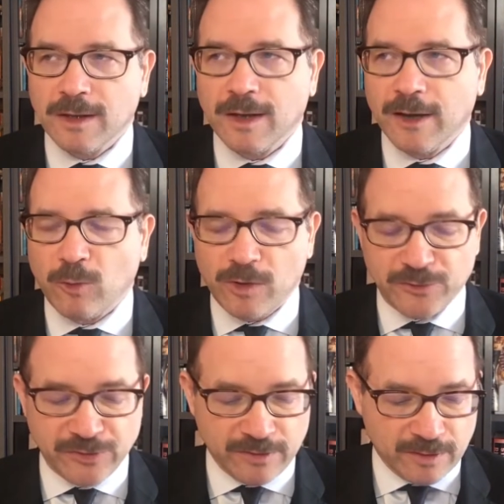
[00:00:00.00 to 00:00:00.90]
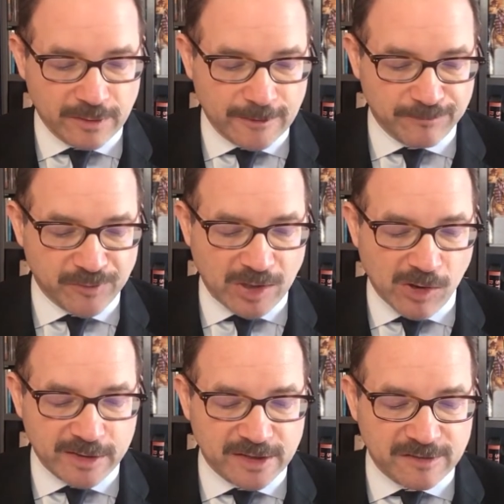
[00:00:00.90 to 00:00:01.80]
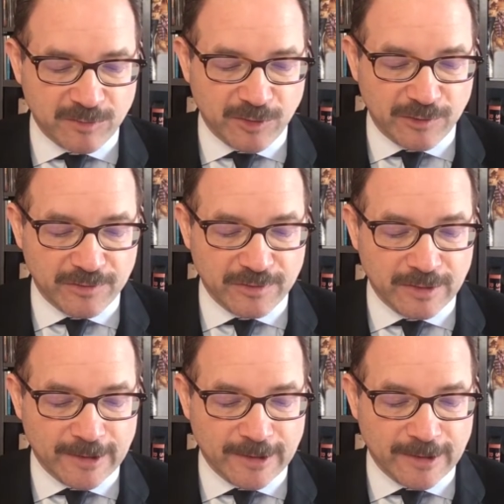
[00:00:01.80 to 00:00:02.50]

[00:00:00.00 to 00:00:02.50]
I won't. Clark doesn't move.